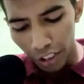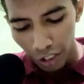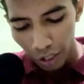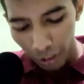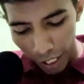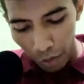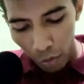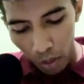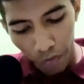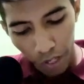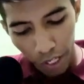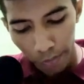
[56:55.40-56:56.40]
take one
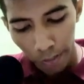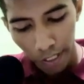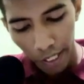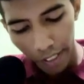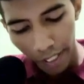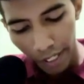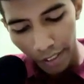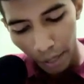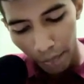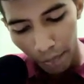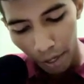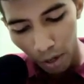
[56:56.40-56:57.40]
variable. Let's take
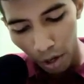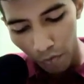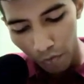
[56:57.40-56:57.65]
example of